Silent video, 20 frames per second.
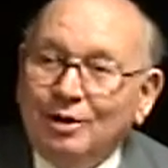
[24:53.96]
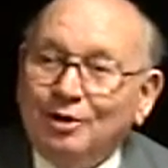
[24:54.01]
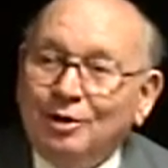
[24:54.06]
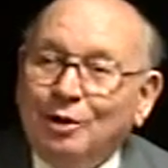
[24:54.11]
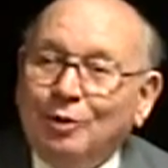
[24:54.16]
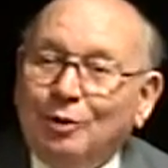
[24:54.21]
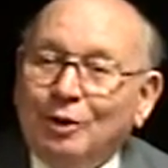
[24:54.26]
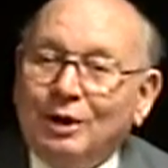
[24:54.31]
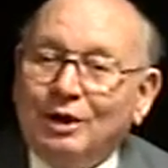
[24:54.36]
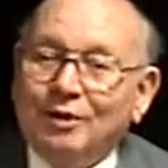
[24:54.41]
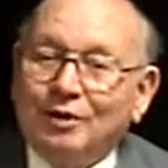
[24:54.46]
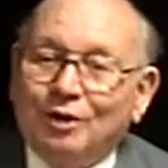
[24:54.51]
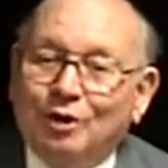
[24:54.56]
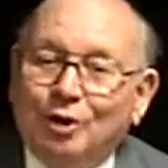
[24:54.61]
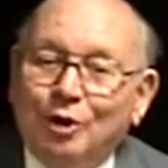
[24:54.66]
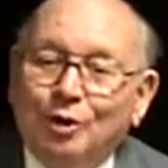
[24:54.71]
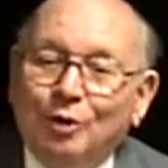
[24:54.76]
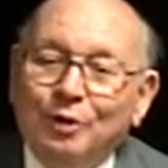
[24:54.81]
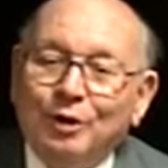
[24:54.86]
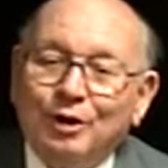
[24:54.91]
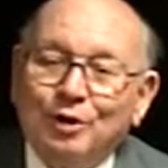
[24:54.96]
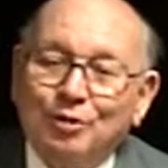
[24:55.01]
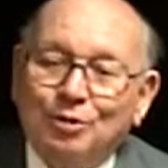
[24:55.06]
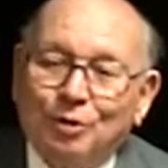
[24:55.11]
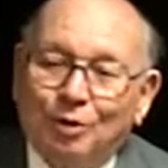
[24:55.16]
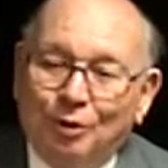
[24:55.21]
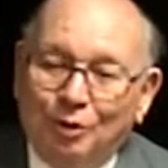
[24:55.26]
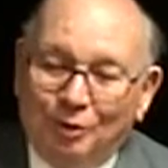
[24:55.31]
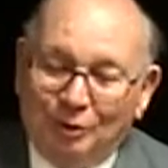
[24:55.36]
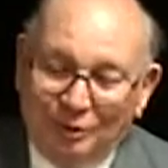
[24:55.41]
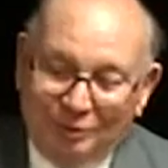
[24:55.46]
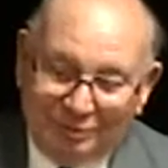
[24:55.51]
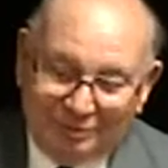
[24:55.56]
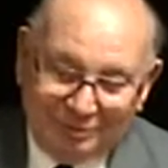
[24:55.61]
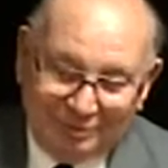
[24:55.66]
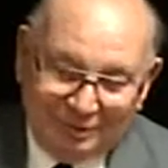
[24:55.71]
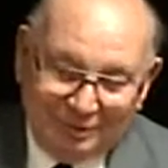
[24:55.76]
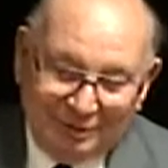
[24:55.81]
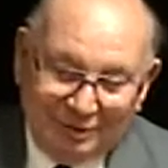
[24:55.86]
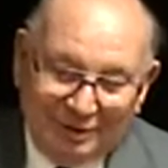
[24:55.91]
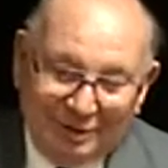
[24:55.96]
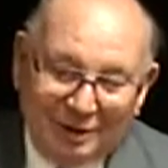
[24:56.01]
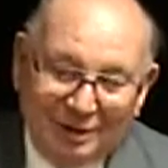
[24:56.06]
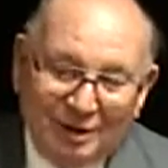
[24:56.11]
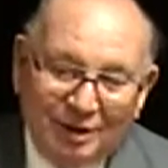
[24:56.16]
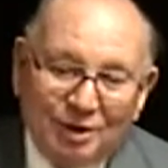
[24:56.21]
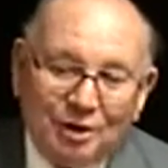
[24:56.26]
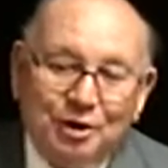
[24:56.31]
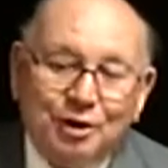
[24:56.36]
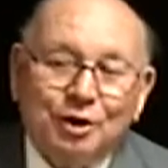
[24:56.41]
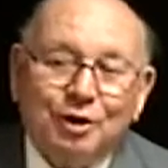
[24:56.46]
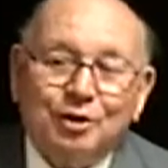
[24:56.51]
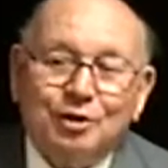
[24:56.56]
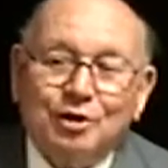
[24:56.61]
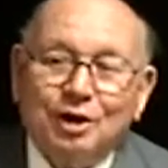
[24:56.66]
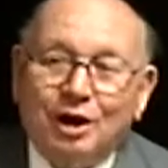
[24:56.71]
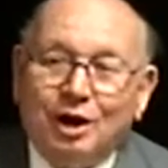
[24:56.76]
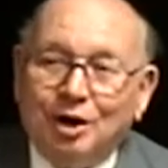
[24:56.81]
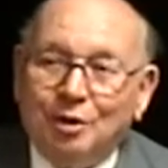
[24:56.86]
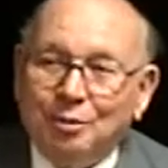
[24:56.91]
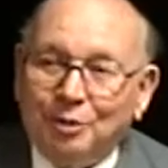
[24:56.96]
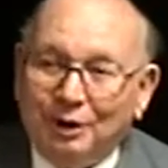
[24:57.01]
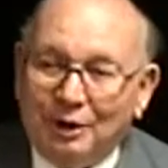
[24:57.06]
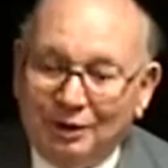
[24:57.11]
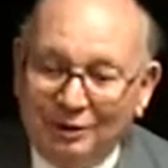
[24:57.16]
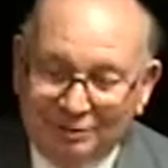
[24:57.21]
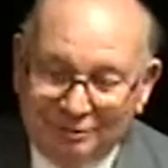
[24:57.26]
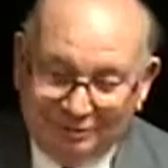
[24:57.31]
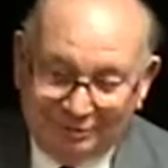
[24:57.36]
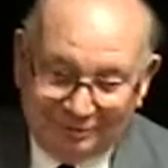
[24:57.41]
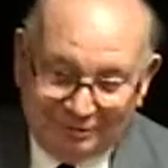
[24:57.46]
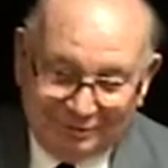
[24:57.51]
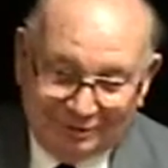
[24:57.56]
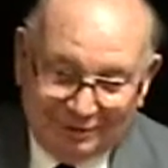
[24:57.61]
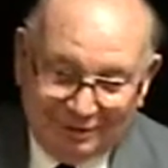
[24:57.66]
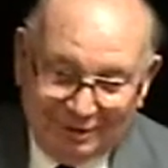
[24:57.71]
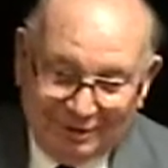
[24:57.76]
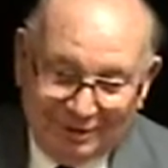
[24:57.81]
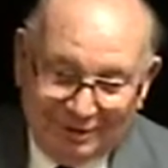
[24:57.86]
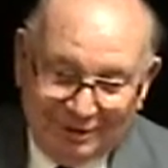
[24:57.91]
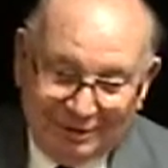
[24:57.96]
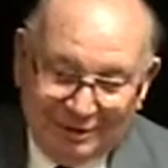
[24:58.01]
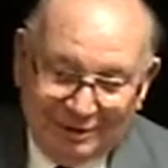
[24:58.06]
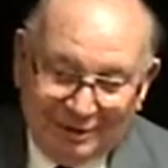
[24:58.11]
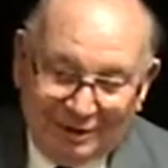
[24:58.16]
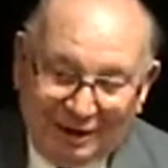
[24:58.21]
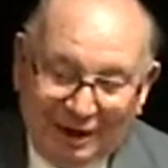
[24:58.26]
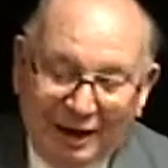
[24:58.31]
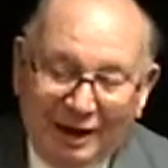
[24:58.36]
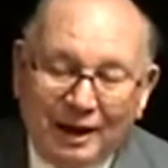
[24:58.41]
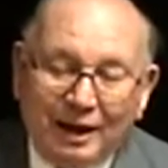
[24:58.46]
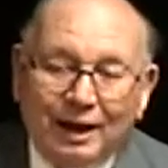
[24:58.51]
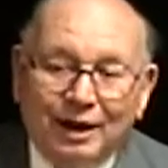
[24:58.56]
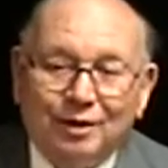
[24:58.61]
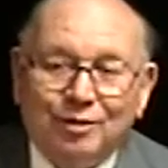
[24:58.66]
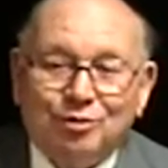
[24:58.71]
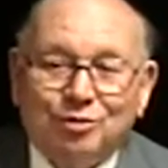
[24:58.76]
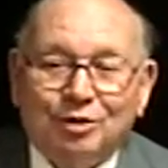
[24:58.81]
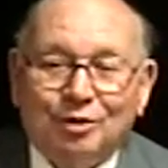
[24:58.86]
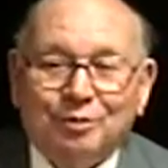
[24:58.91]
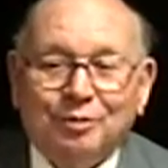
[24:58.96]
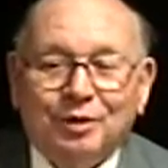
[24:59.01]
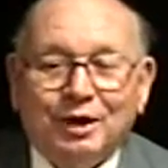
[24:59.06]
One of the co-eds wrote, "Dear Tommy, I had from